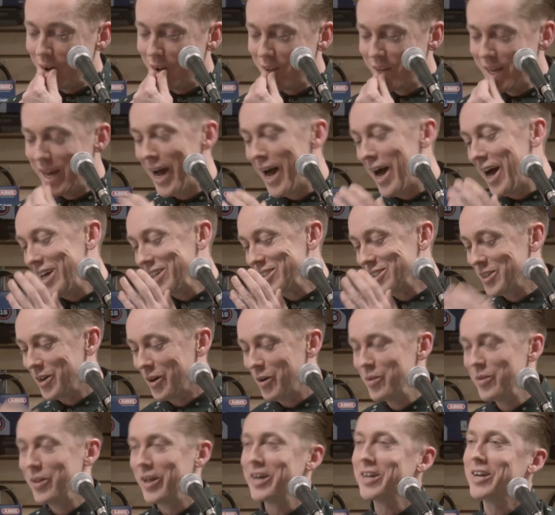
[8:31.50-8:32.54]
you. I
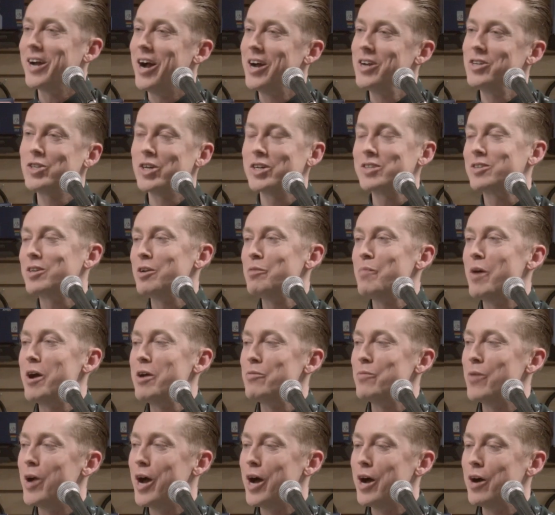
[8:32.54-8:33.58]
adjusted my
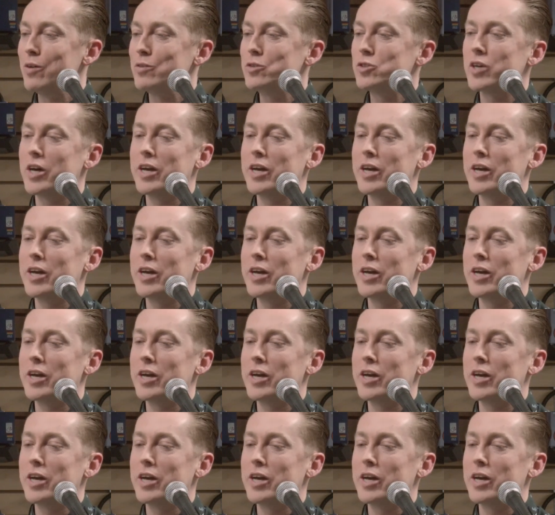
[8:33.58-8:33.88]
routes.